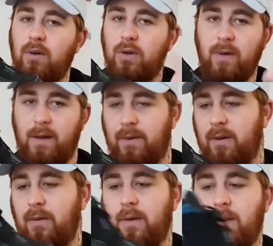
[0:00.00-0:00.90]
Look around though.
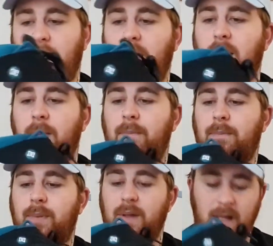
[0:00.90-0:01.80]
Um,
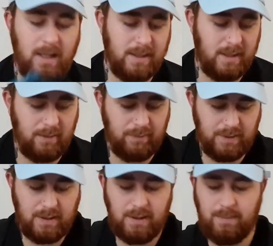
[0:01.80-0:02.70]
but yeah, that's the
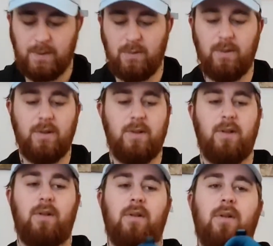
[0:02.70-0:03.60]
differences between the
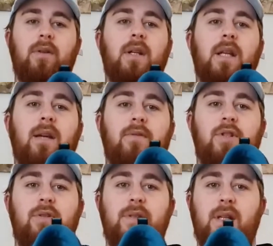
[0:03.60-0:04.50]
two. I'm not gonna get the other
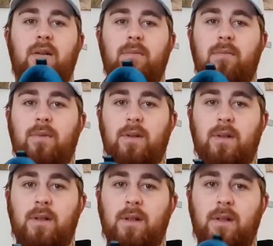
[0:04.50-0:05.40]
shoes out
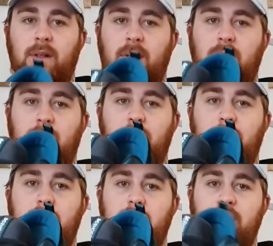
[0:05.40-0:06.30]

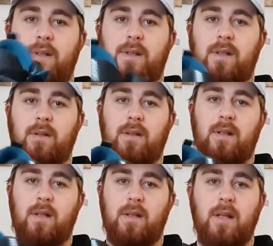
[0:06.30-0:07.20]
because you
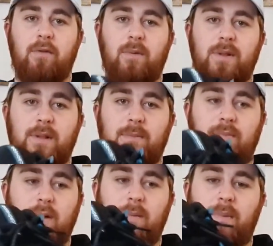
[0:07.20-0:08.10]
know the other one's
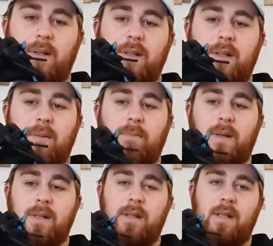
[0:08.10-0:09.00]
pretty busted,
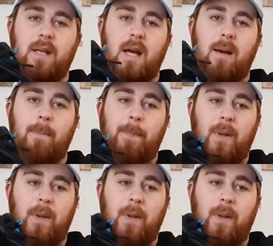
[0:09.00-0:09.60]
busted up.